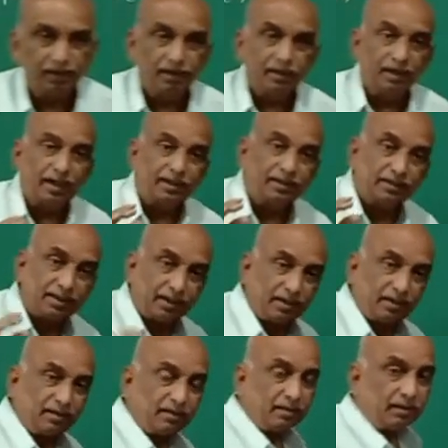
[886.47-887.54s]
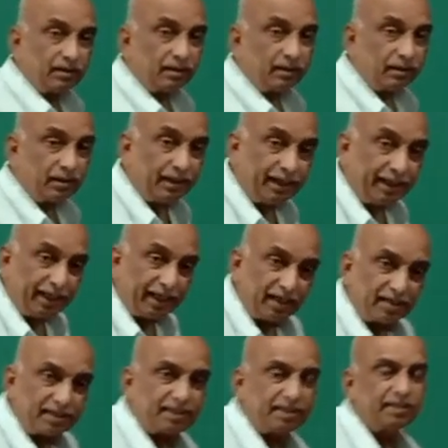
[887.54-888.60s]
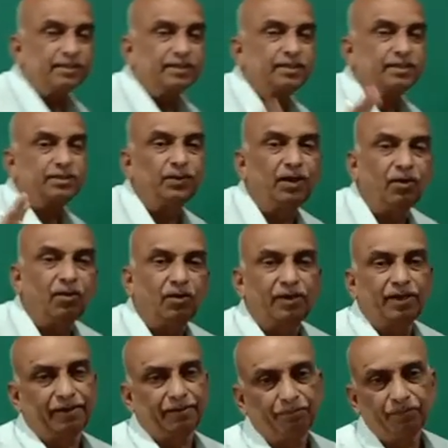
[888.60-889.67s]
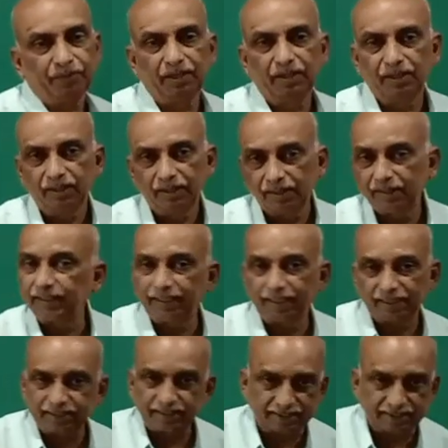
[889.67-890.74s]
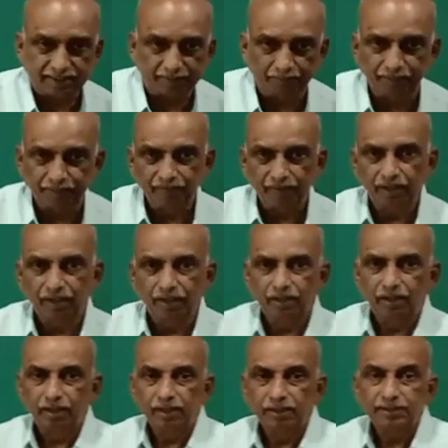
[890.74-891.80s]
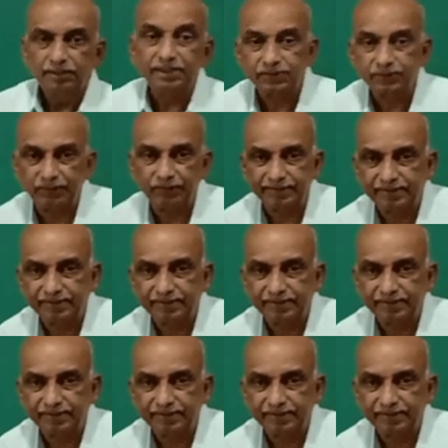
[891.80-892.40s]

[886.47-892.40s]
and then DNA synthesis will occur in the next step, S phase.